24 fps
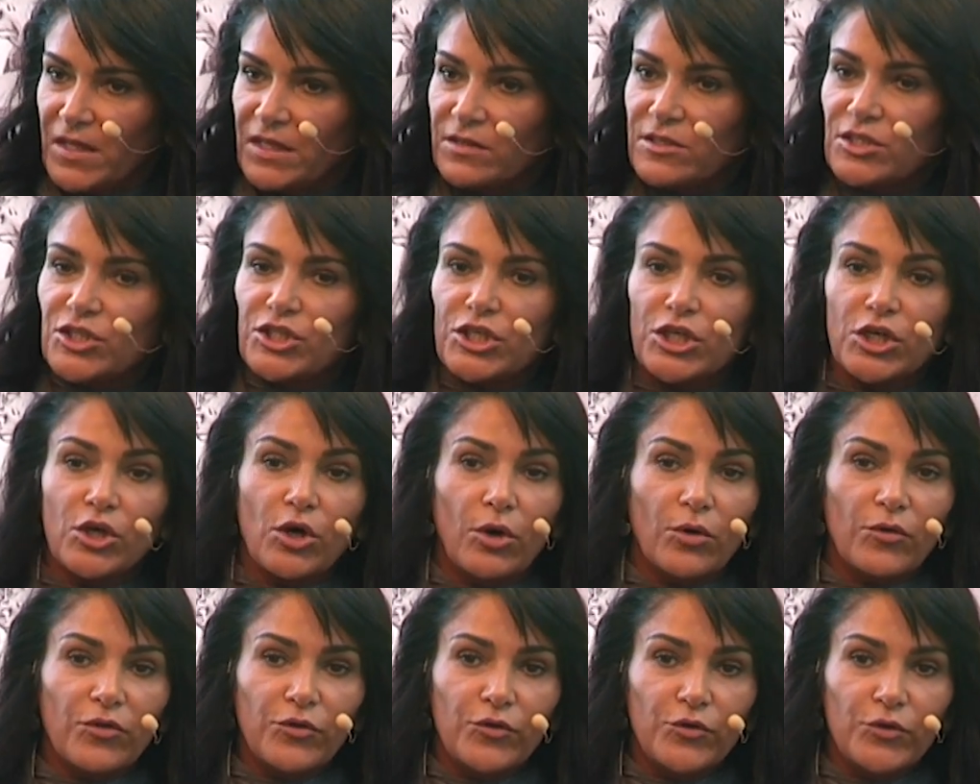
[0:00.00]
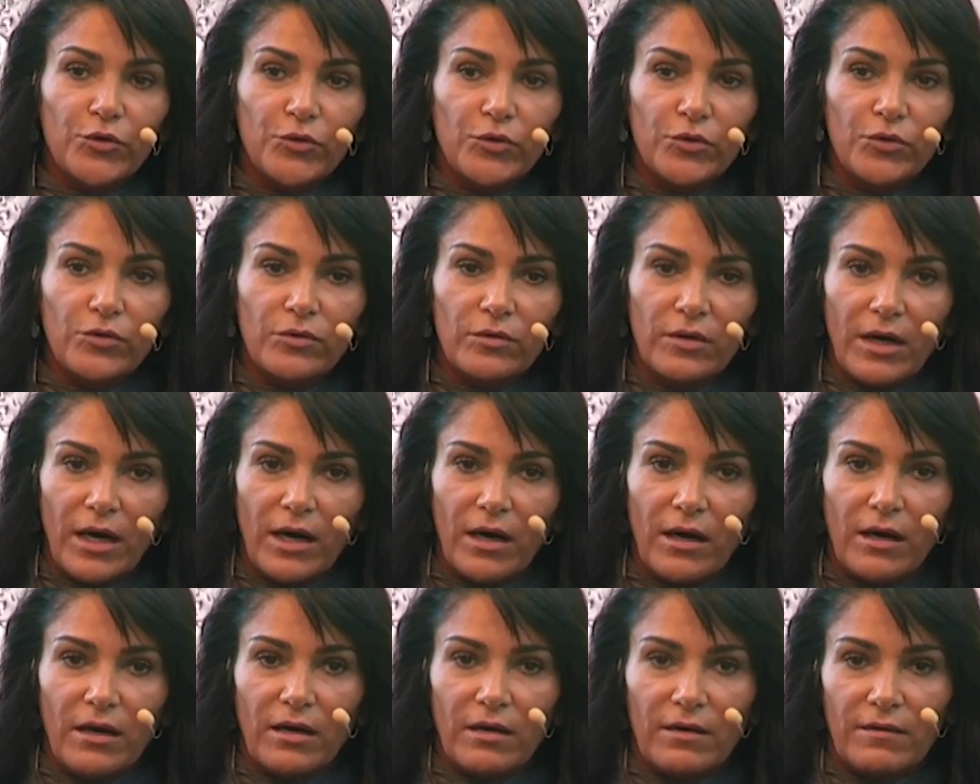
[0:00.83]
Did she go through
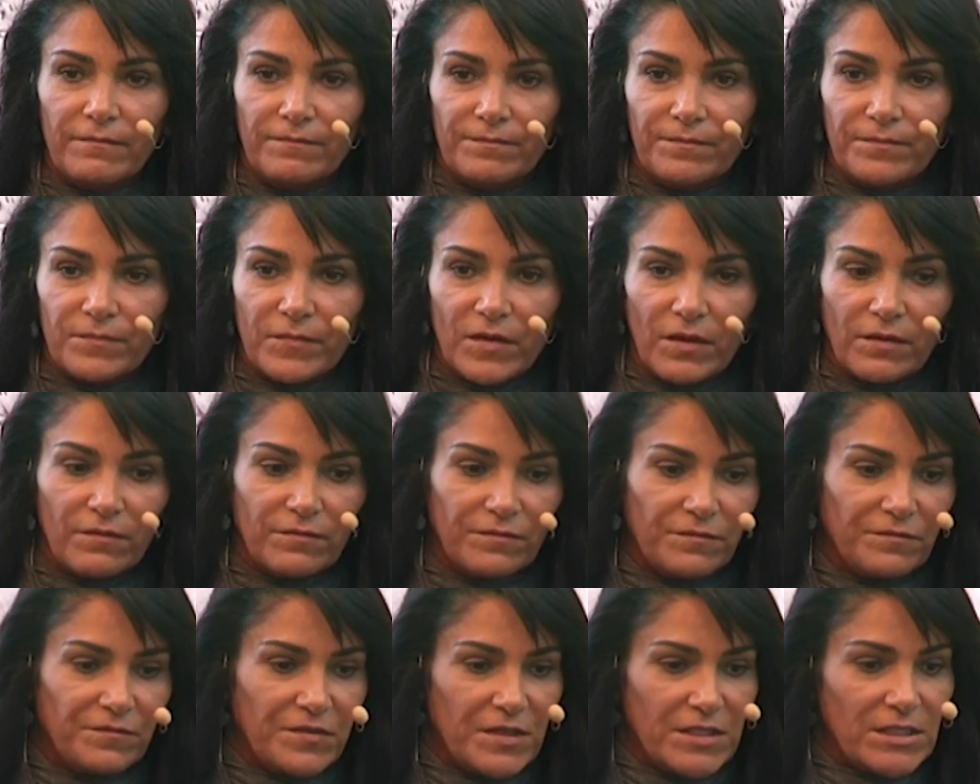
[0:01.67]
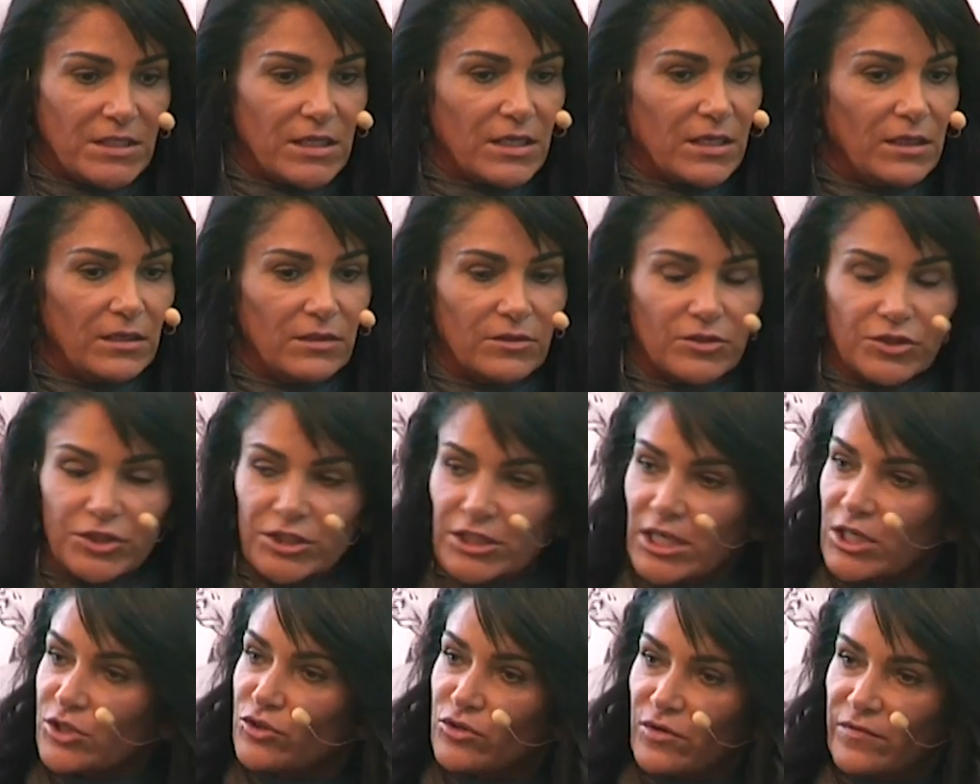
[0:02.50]
physical or
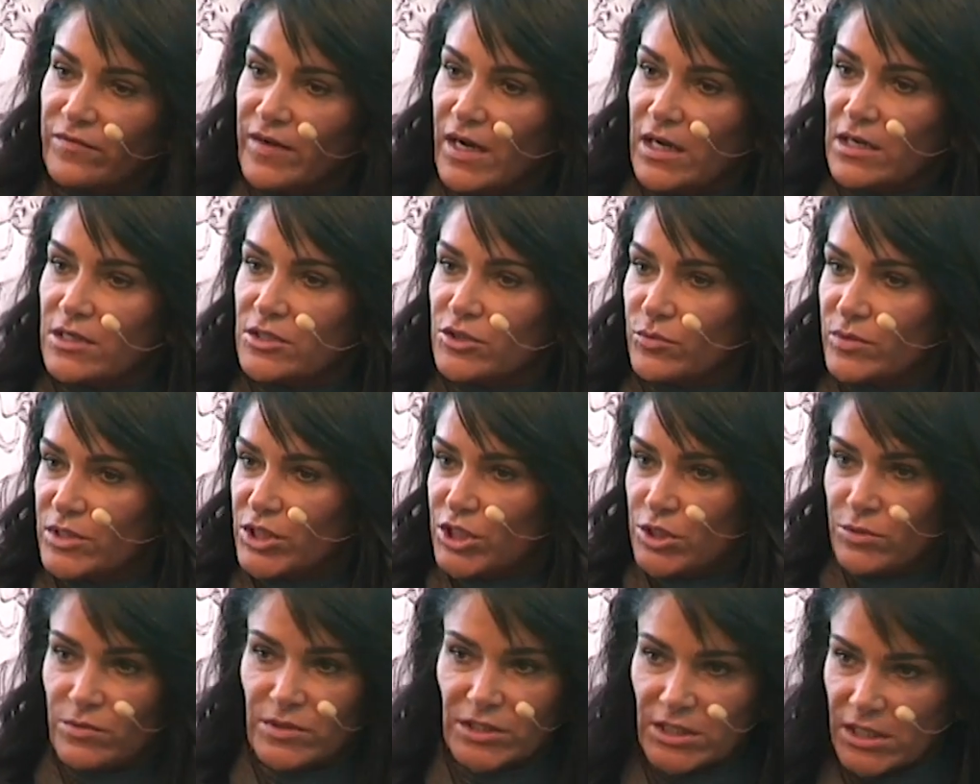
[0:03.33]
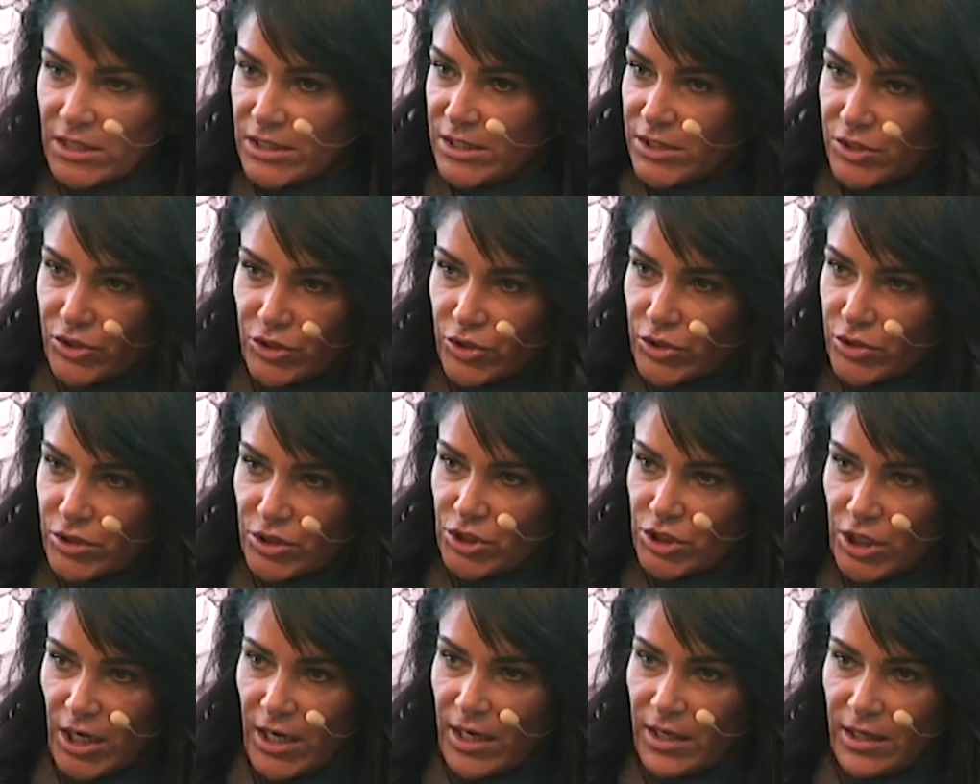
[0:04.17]
sexual violence when she was a little
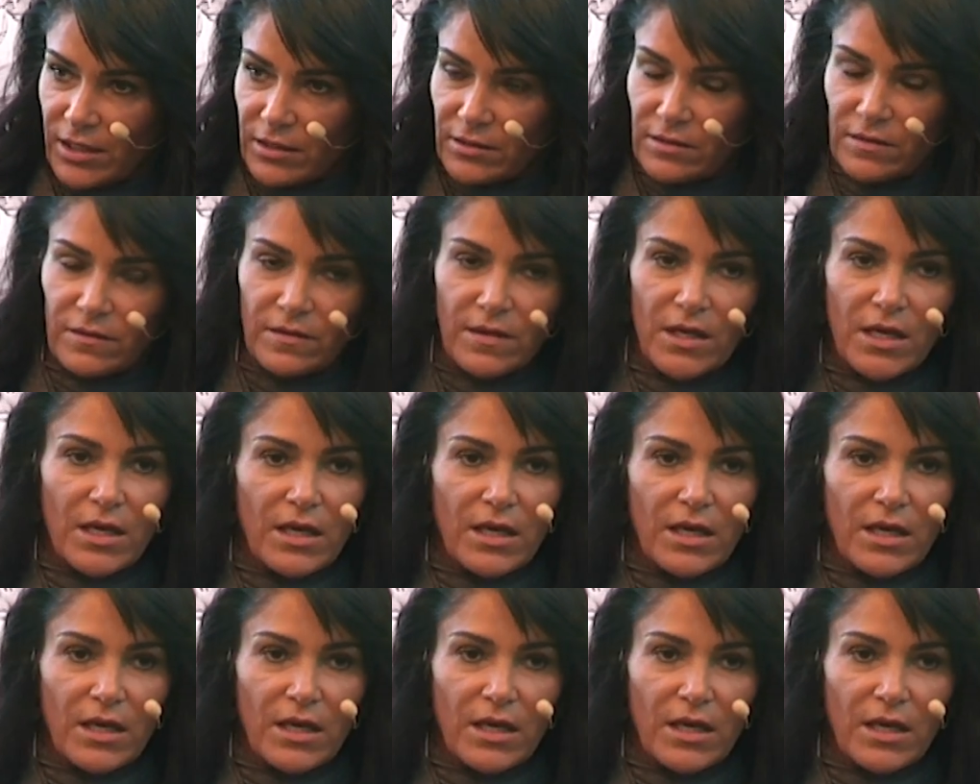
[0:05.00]
child?